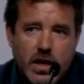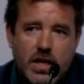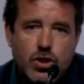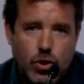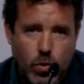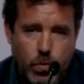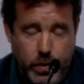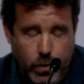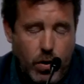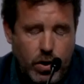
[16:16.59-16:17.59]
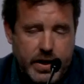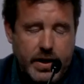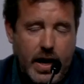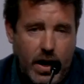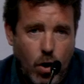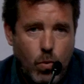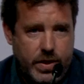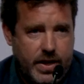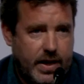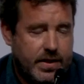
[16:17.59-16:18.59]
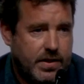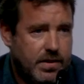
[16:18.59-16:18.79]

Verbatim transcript: So we're working along with the